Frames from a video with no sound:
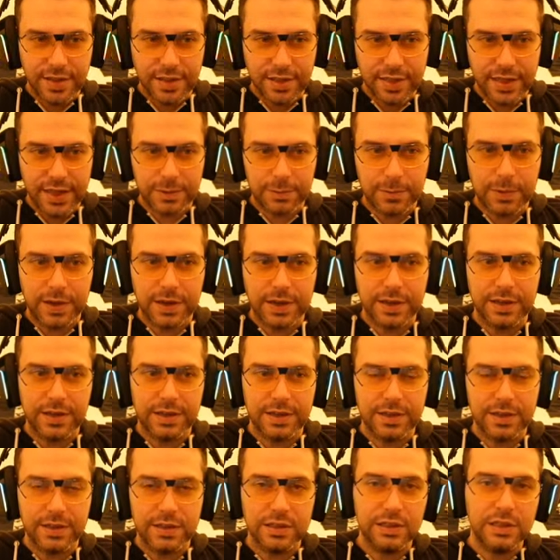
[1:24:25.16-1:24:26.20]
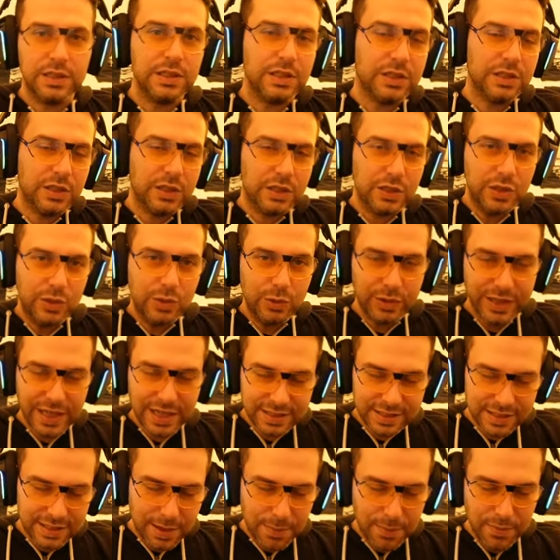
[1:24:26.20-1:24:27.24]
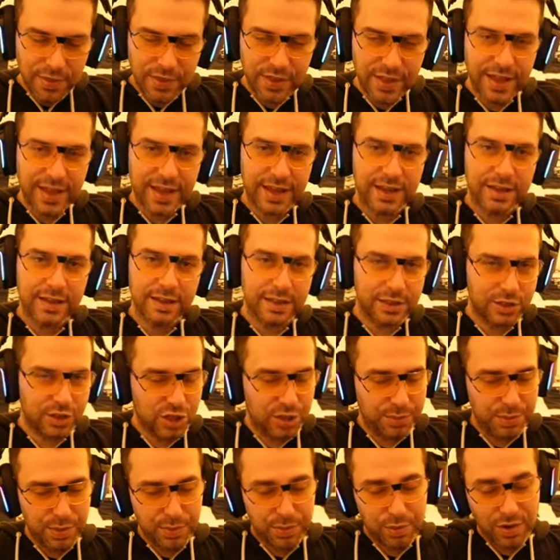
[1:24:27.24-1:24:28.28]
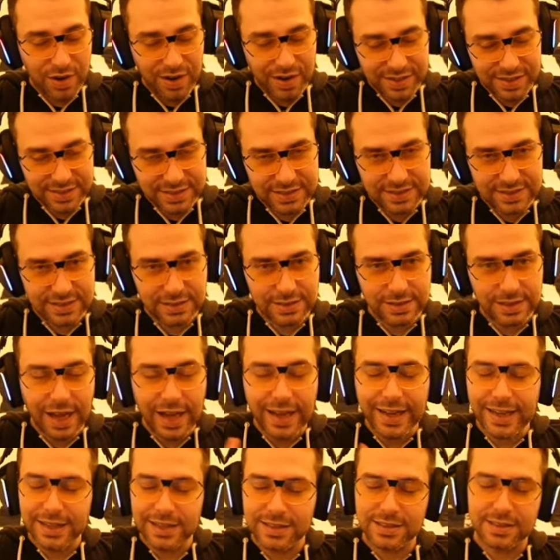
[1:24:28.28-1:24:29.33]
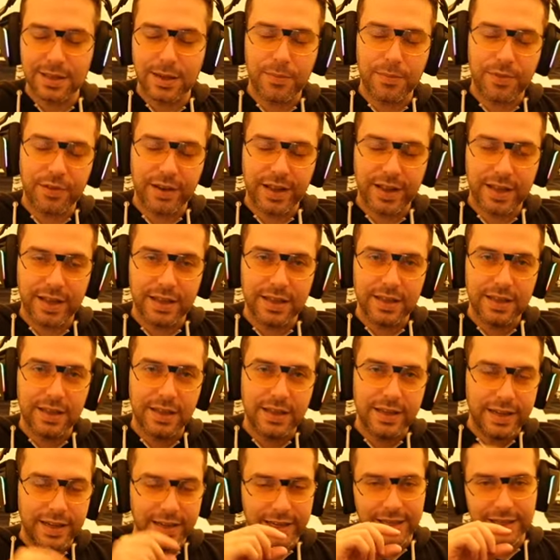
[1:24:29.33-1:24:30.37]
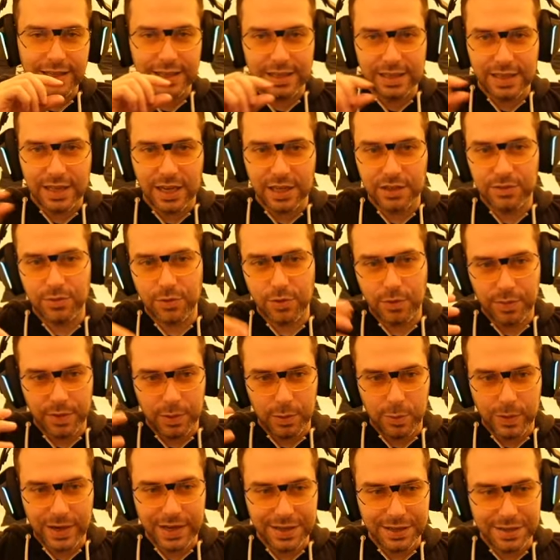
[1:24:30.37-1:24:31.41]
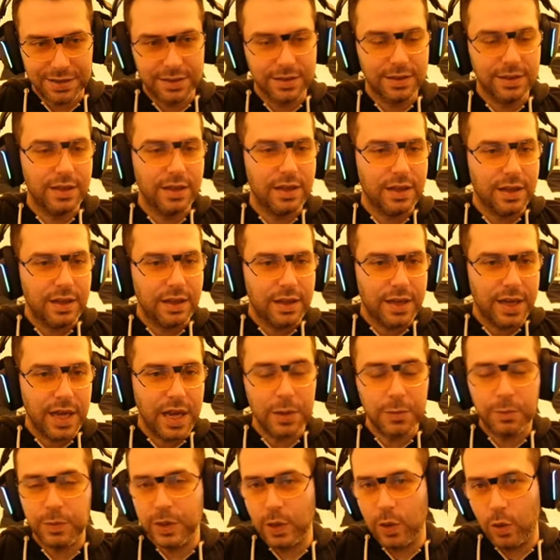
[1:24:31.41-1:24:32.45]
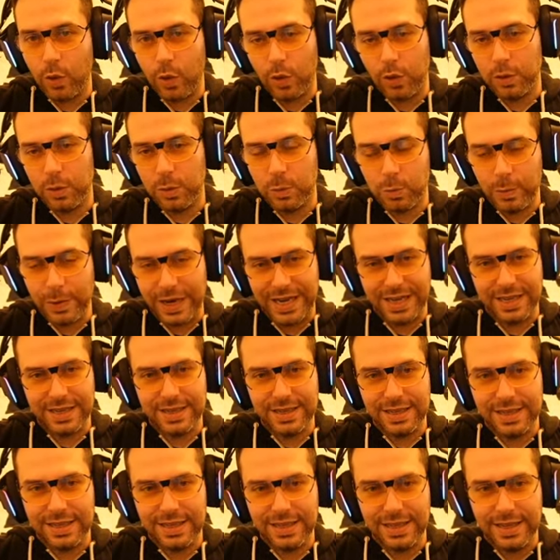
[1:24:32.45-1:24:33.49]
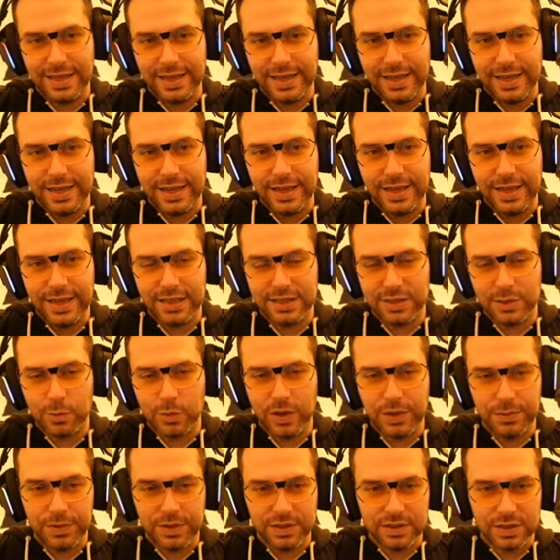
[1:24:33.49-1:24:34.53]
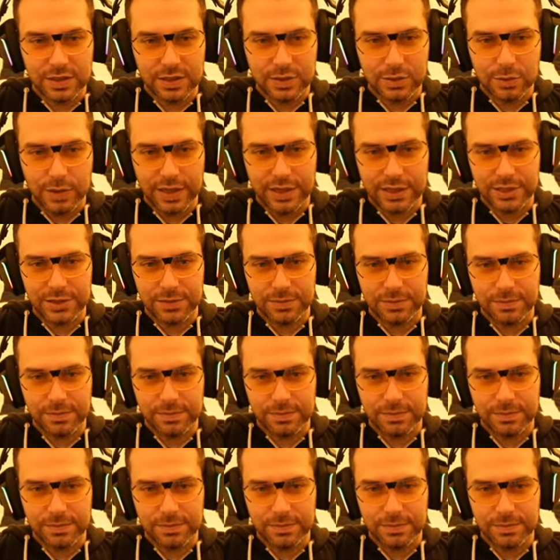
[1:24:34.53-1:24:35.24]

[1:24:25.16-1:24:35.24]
That way you get something, a cheaper price, I get something, a little cut from the win, and we all win. It is a win-win situation